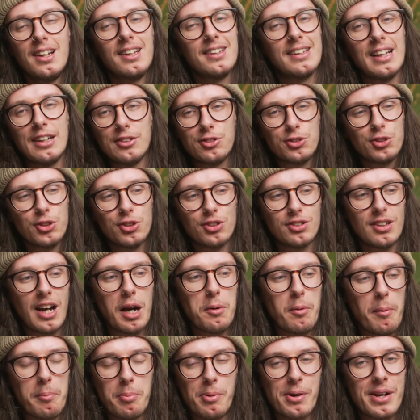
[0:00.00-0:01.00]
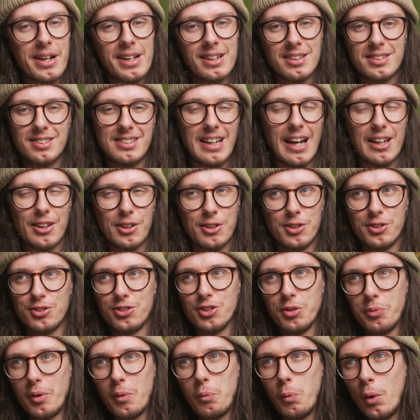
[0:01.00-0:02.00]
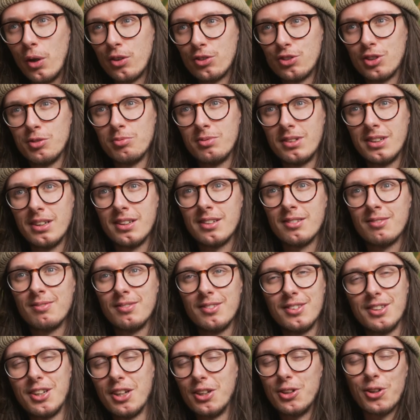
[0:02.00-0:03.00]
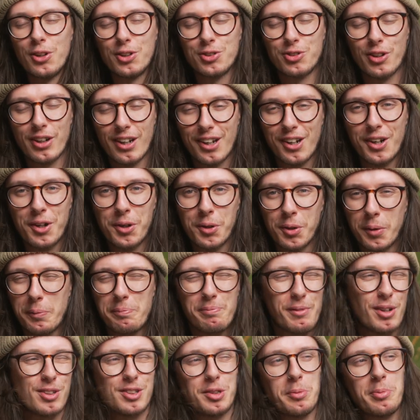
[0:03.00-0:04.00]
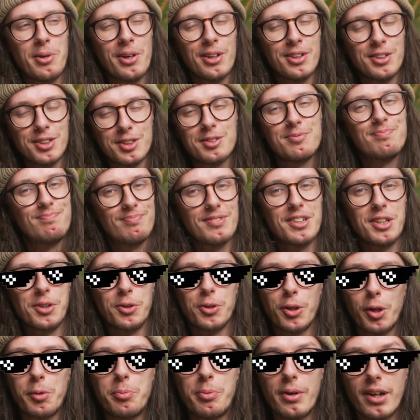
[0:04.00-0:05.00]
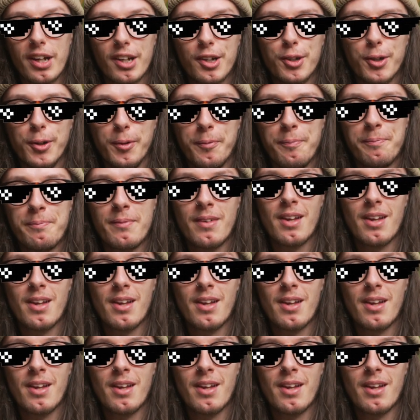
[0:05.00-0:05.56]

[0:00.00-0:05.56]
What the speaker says: That's just our brains telling us that we want something that looks really cool, because to be honest, they do look pretty cool.